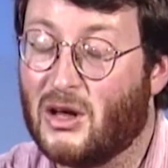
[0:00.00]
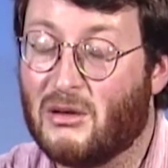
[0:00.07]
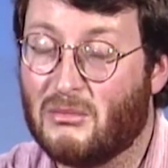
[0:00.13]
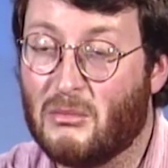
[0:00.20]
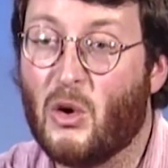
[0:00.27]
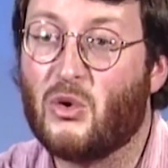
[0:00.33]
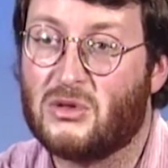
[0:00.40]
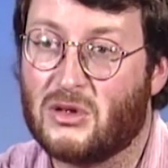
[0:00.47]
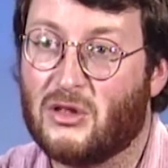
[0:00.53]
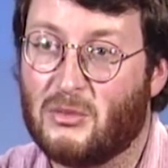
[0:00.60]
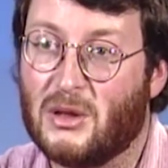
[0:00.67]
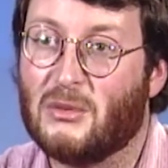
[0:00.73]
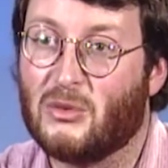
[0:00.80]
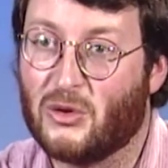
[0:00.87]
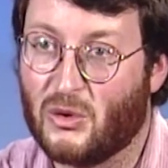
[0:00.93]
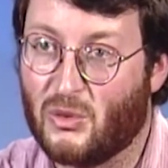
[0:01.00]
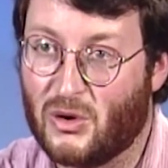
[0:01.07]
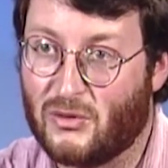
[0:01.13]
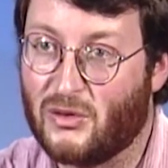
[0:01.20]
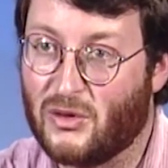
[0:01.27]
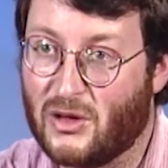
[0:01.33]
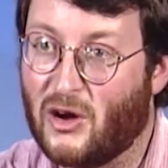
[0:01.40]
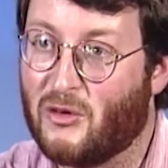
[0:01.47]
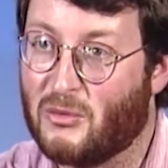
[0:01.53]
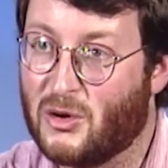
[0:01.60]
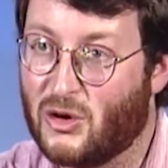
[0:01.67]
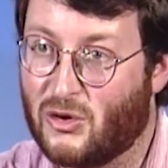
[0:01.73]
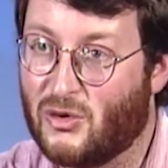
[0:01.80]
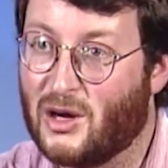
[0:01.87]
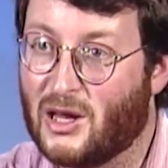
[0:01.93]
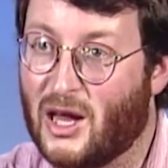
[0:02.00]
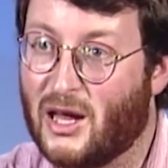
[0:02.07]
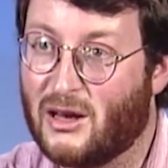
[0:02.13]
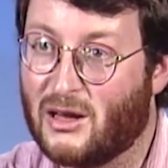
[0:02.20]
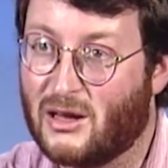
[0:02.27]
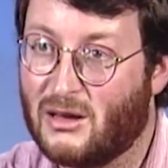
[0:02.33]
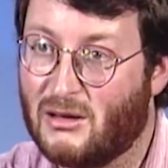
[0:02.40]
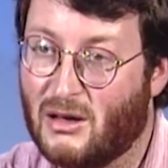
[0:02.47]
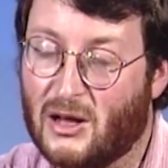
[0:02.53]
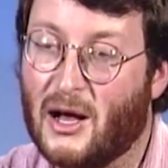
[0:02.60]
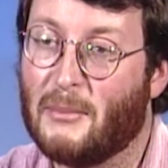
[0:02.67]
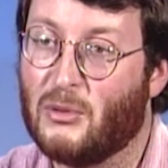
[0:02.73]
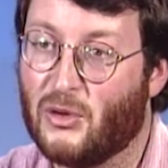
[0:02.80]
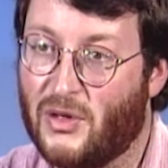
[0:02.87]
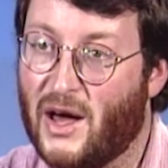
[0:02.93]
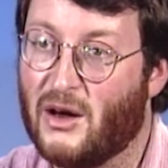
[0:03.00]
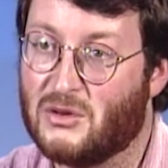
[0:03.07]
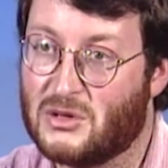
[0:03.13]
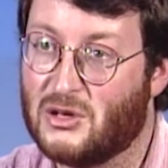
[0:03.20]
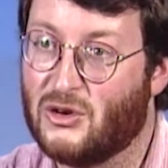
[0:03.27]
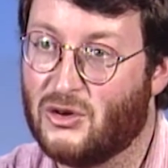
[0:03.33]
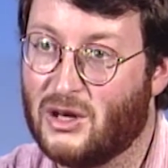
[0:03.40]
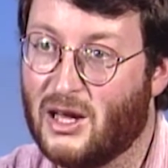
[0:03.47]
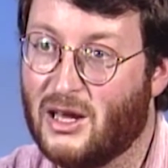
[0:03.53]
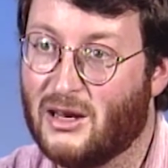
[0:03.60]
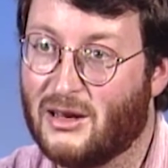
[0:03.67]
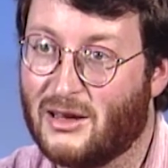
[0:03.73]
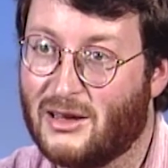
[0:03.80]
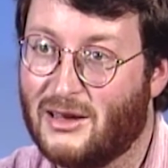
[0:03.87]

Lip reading: most of the people that work for the government are Greenlandic. A couple thousand are Dane.